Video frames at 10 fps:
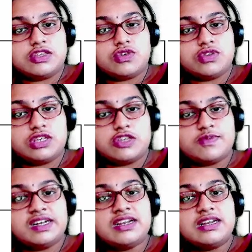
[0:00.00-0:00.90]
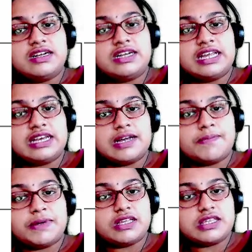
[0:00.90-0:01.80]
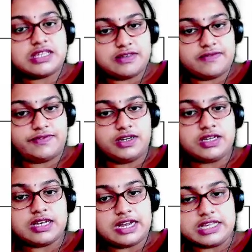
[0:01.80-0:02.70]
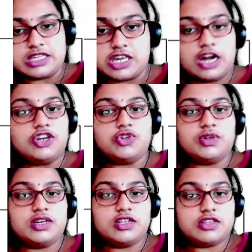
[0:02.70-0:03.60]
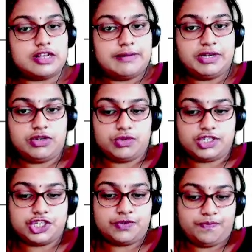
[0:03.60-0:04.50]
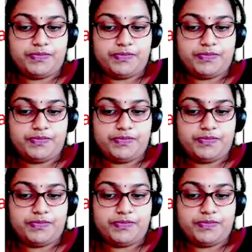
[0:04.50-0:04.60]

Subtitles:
So this will take up its work and start doing it. There will be no issue.